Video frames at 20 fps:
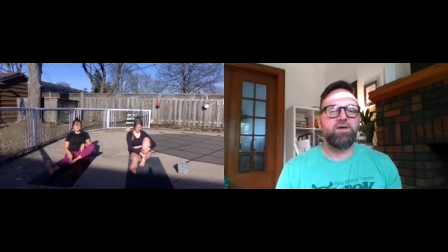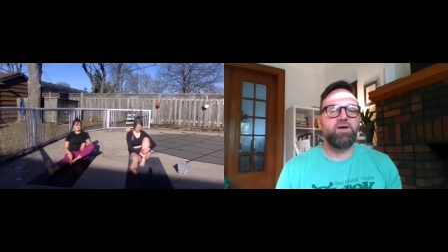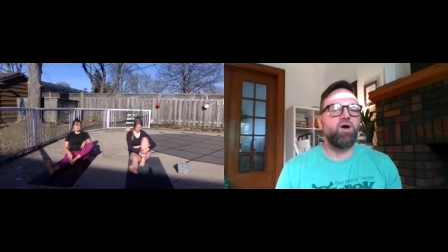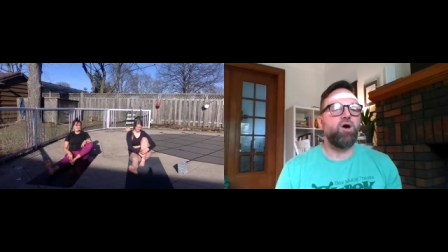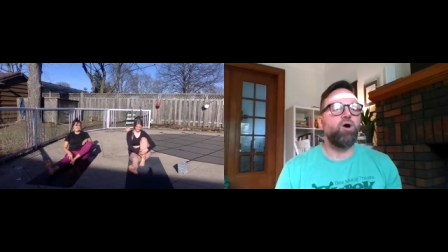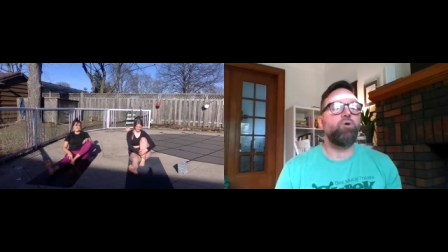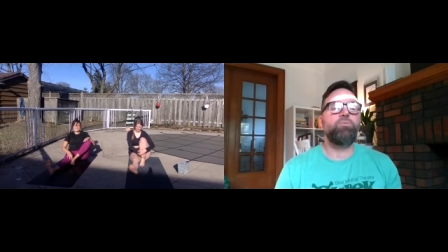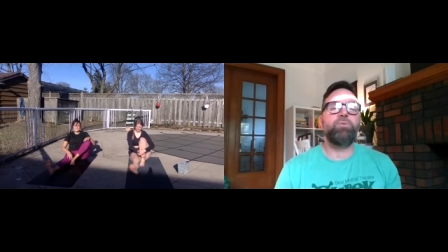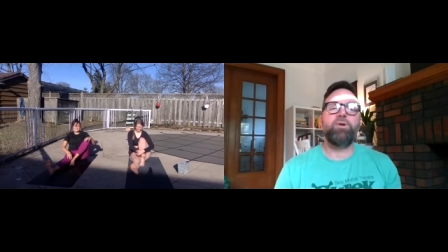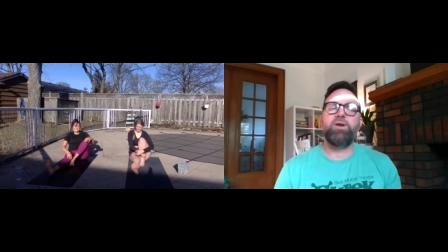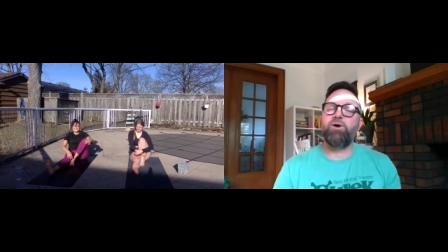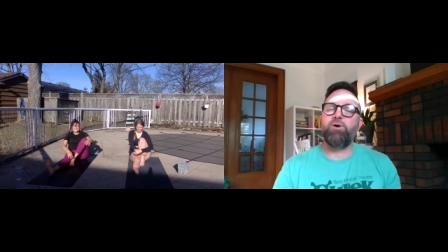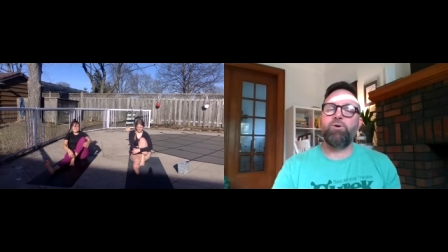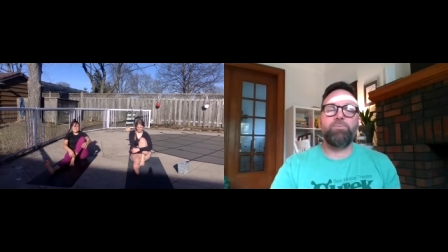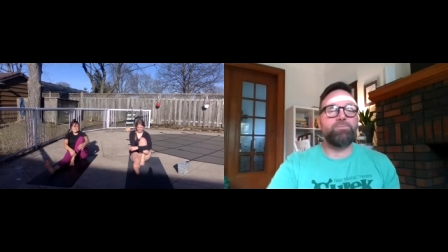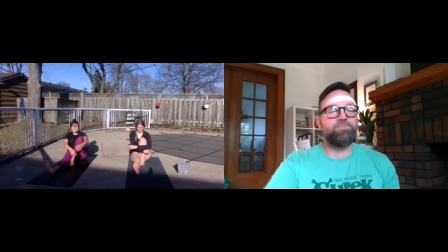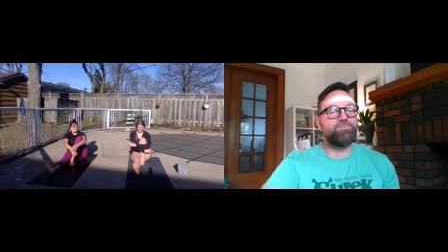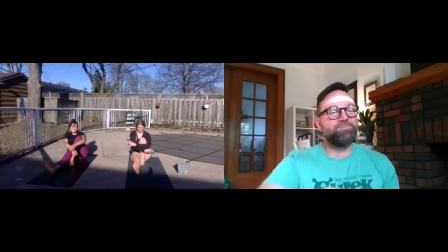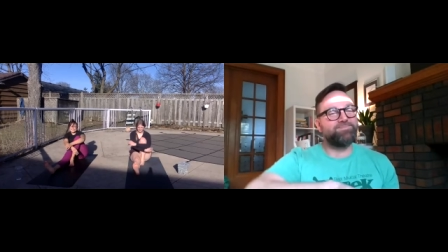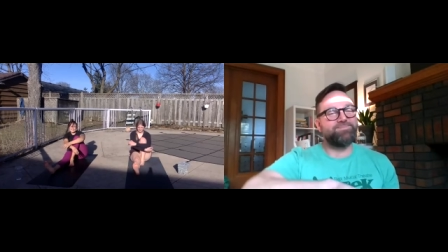Oh,
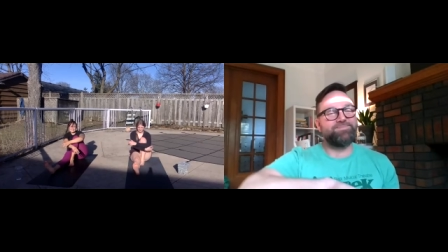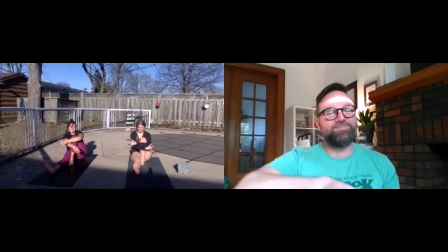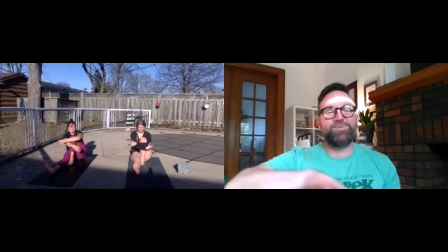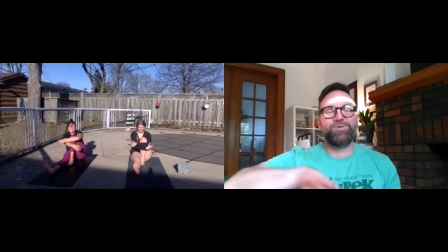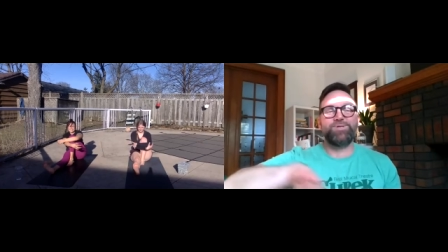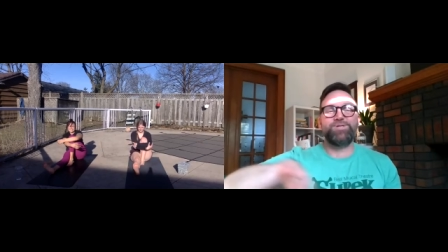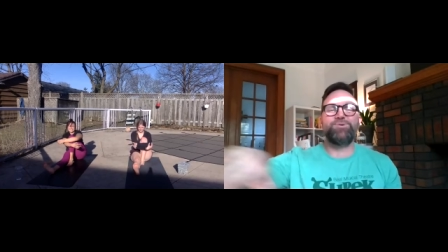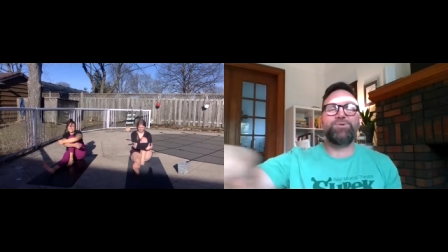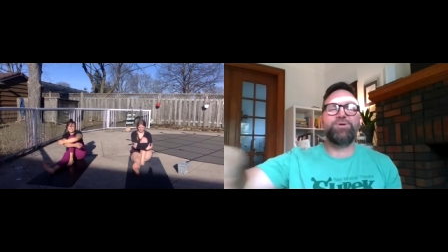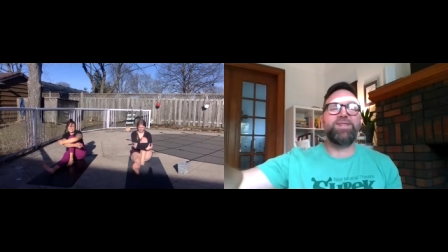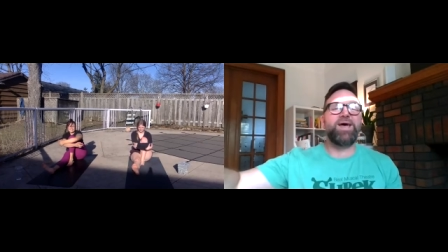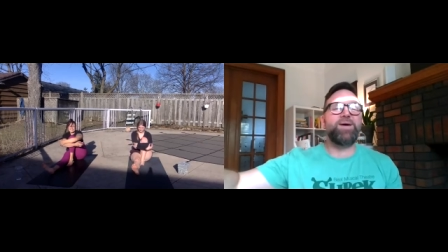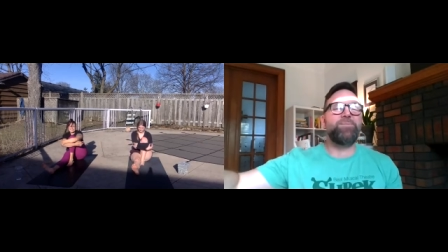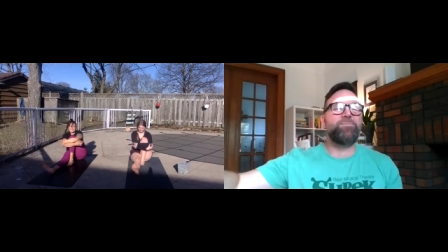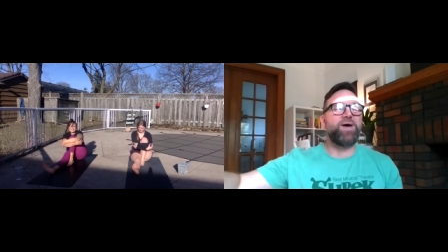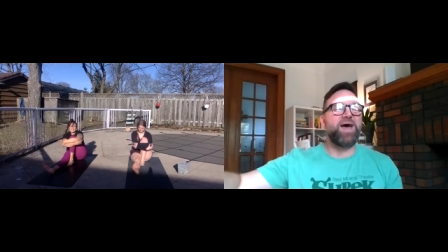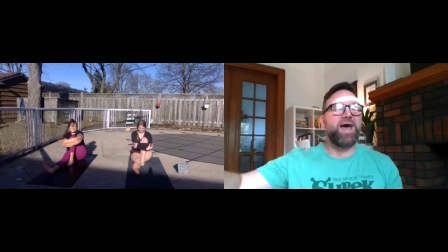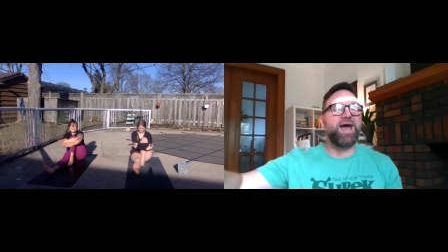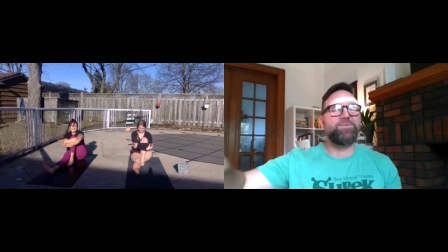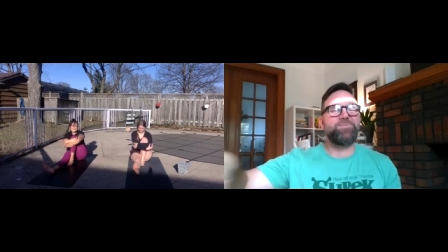no, we're doing
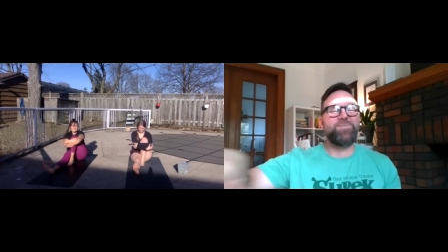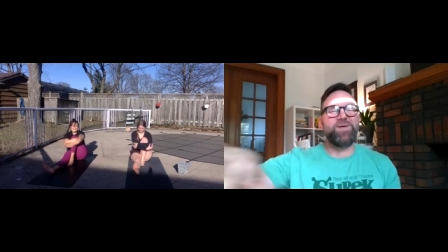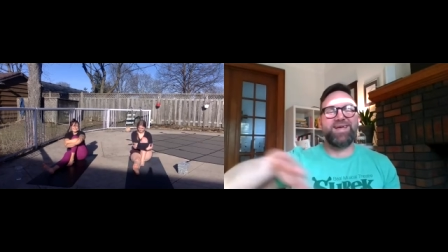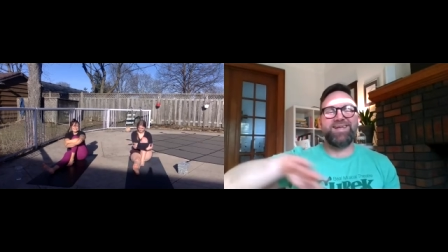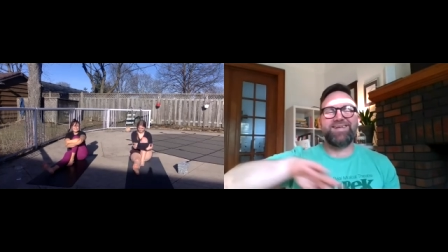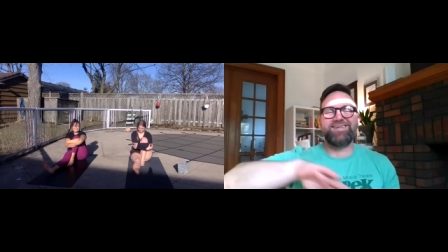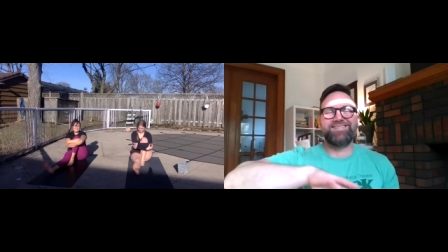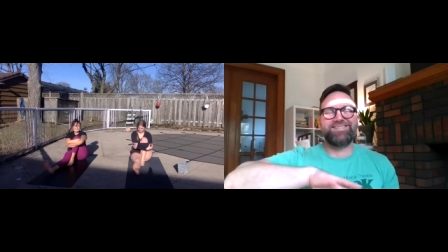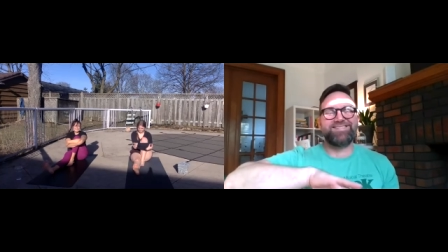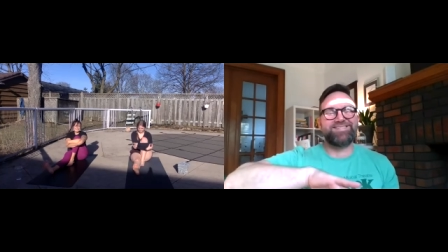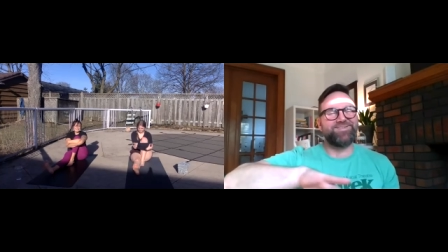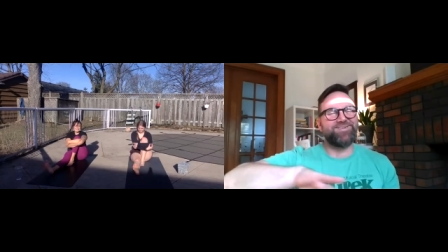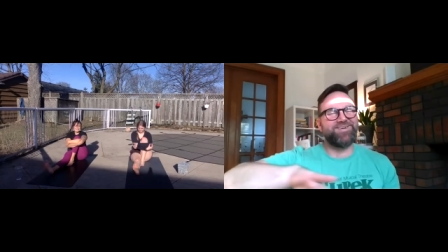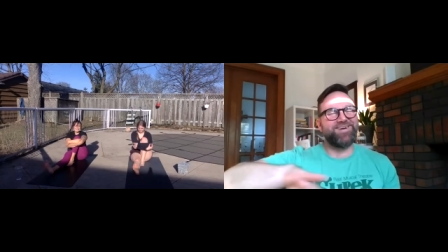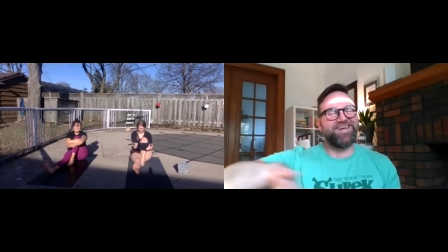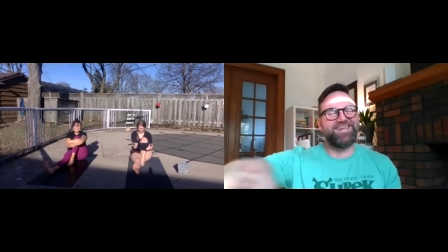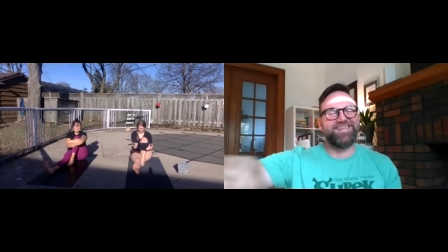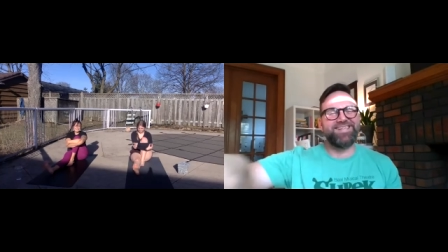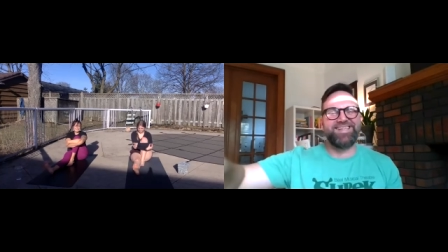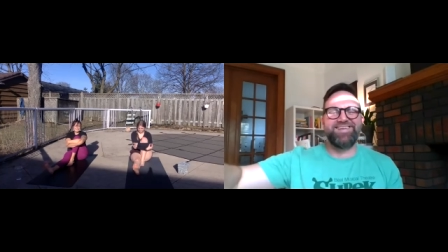that back bend.
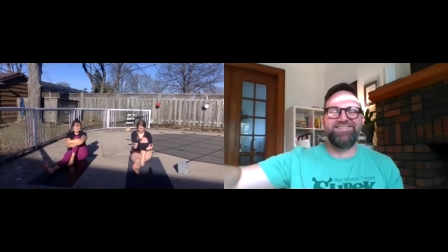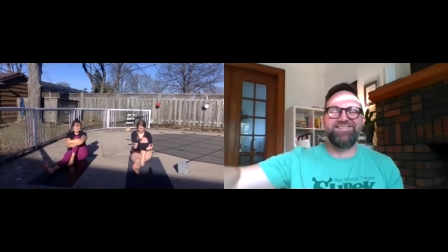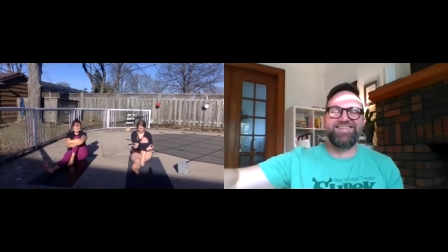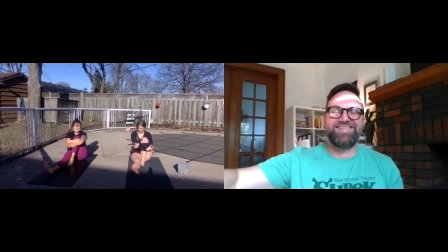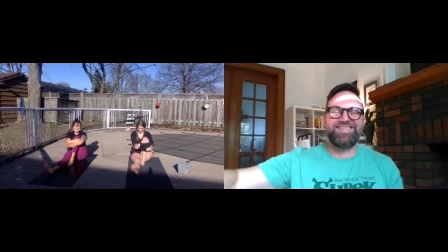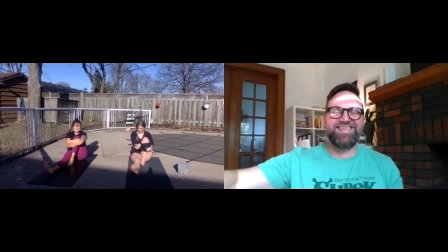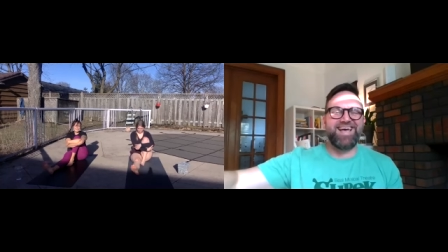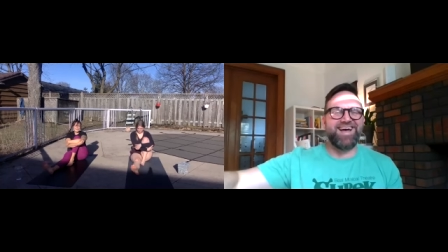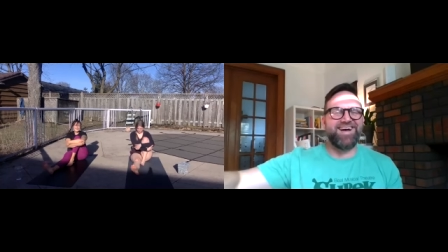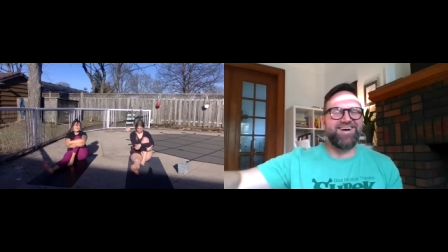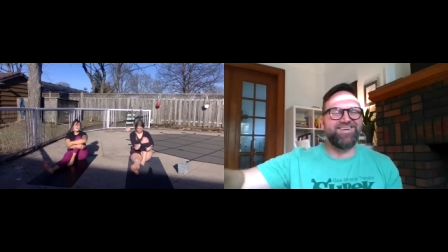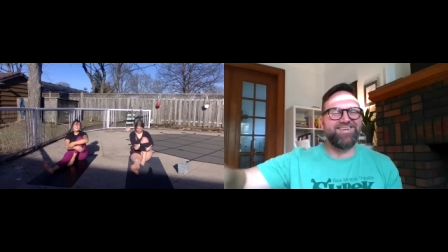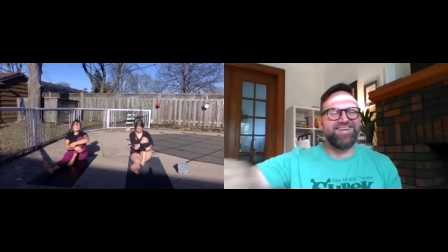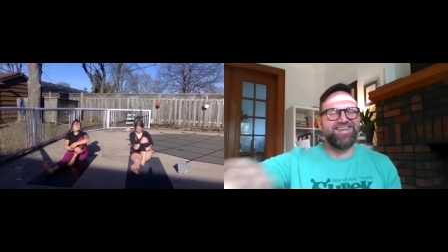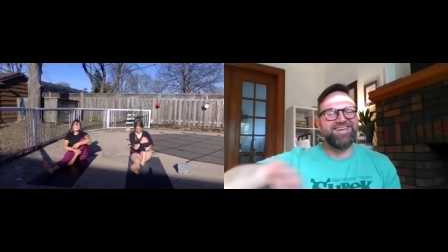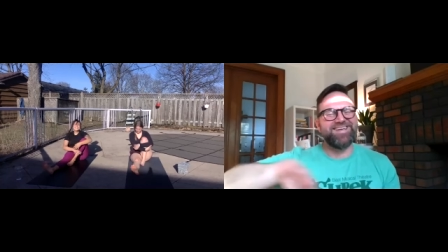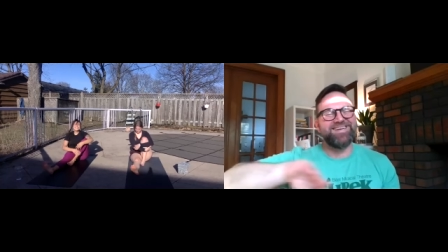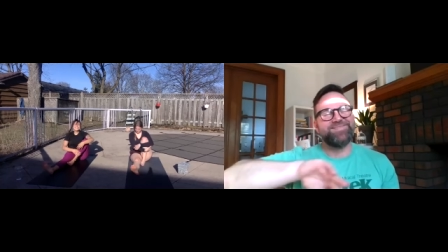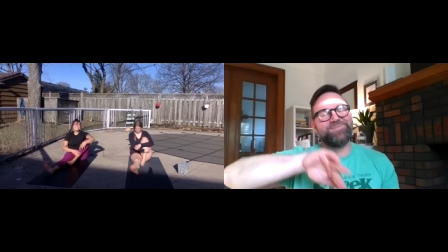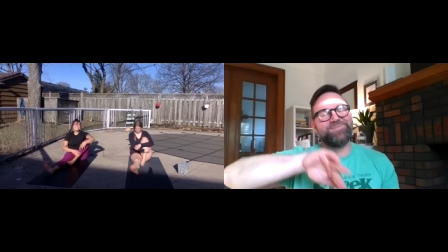Sorry, leave it down.